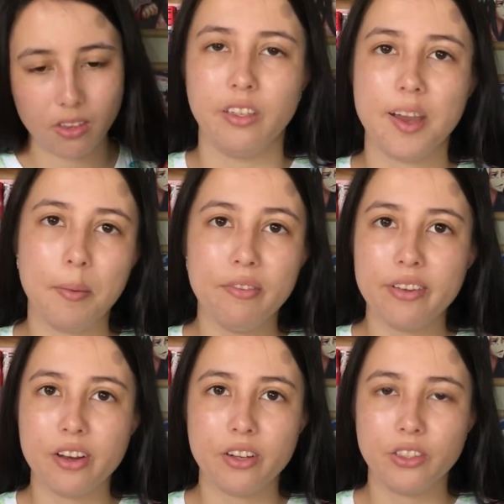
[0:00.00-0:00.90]
Now
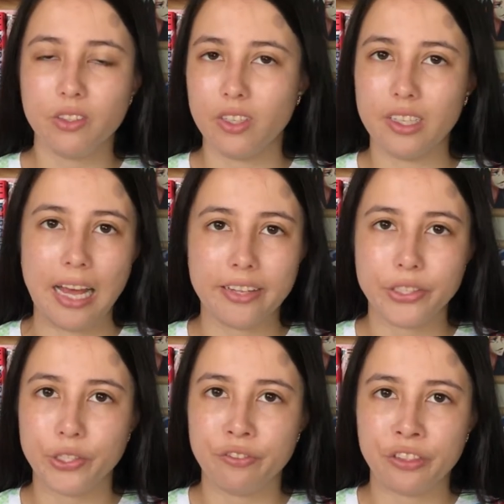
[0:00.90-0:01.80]
moving on to the
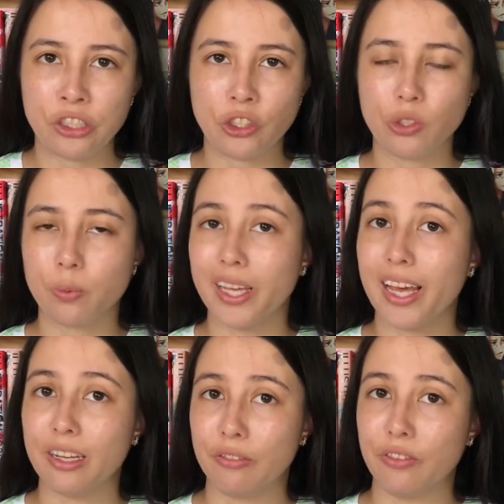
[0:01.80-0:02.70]
last two figures, we
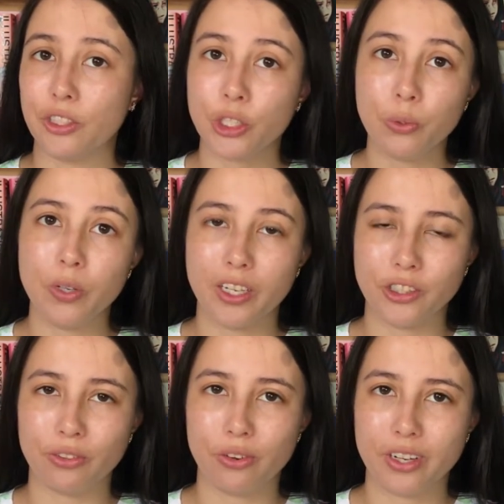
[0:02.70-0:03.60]
have two
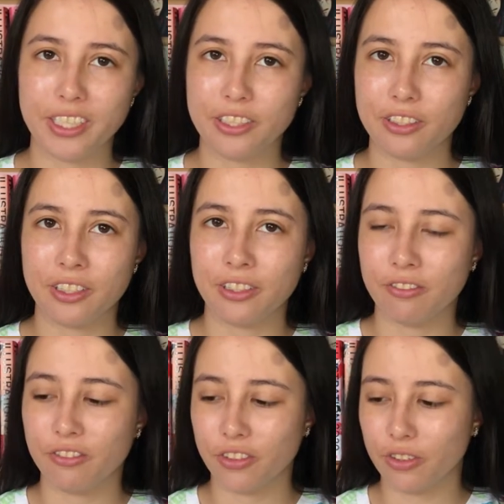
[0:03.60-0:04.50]
Nendoroids
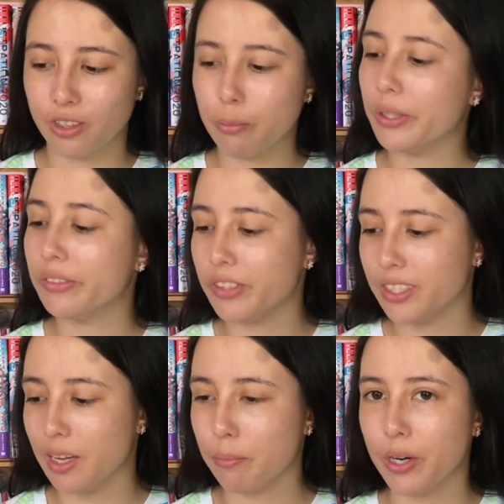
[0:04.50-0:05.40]
for the month of
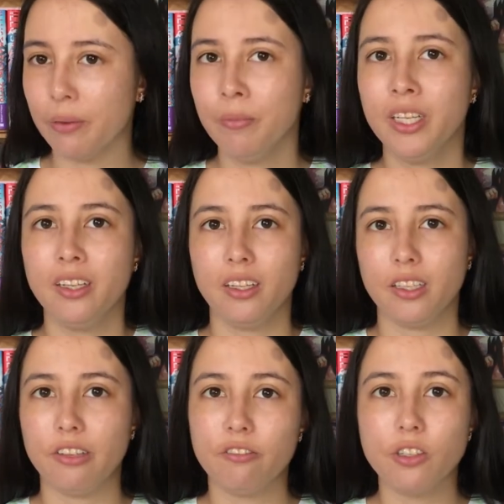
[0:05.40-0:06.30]
December.
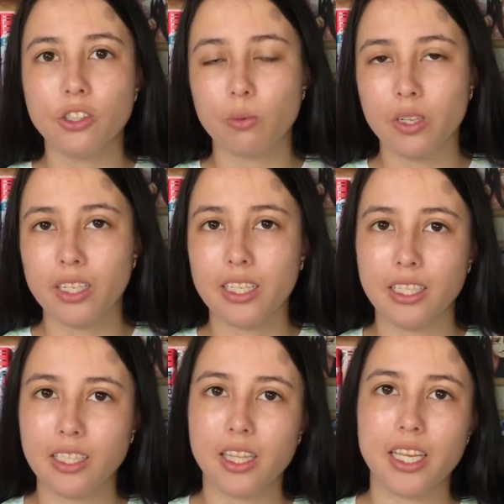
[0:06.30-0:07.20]
The first one
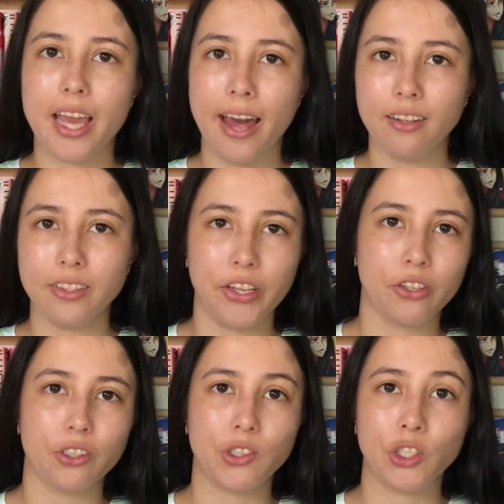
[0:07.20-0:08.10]
is the
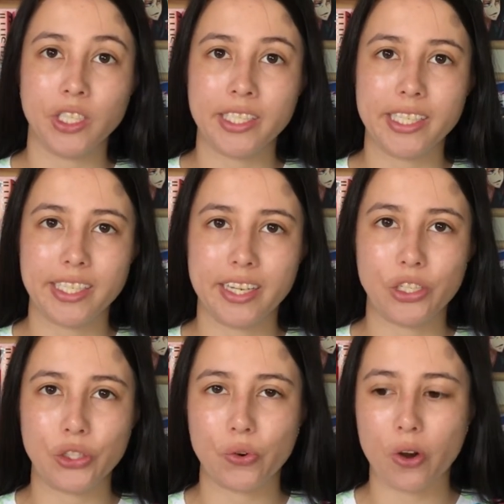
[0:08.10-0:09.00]
Helltaker Justice
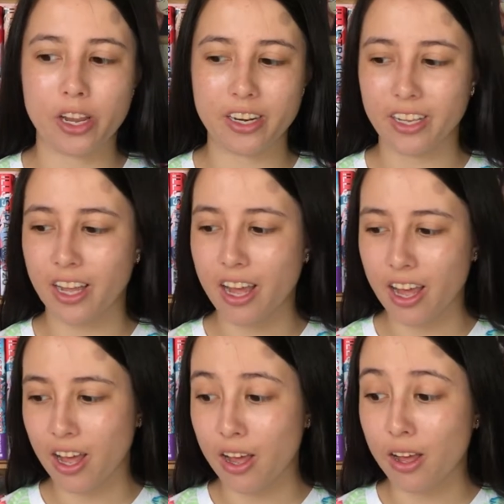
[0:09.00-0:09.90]
Nendoroid.
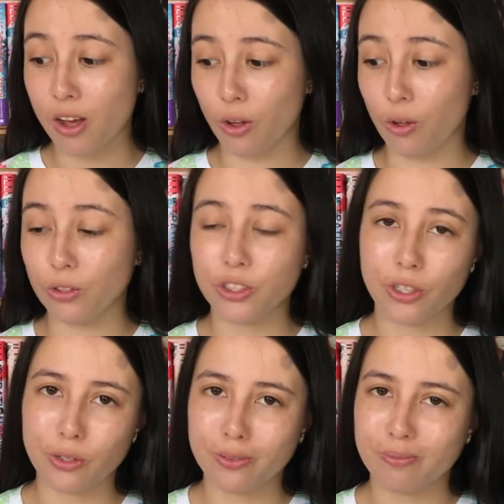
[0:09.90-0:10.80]

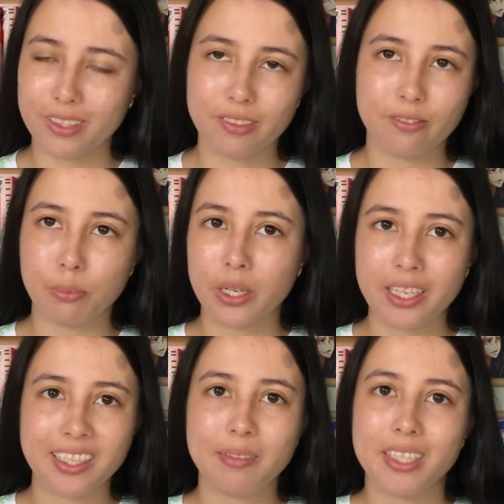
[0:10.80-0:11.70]
Also a
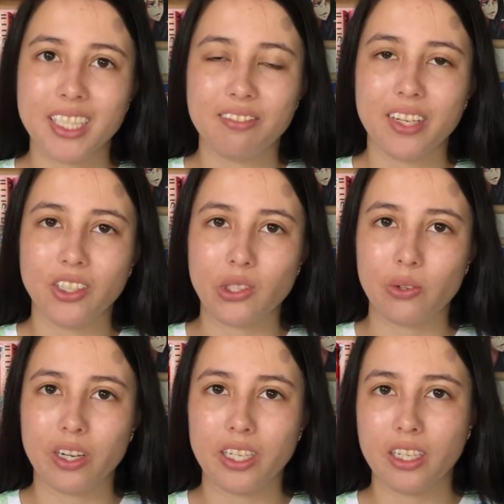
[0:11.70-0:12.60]
pretty expensive
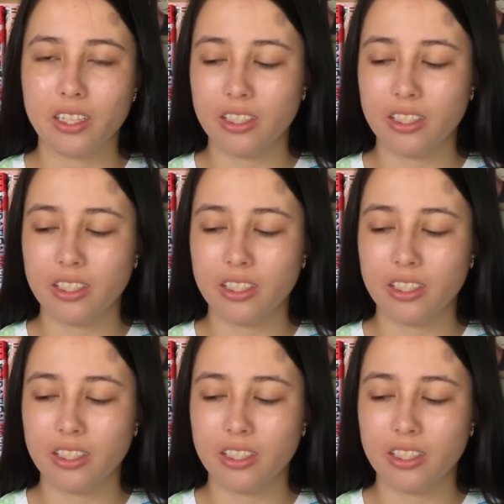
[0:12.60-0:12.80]
Nendoroid.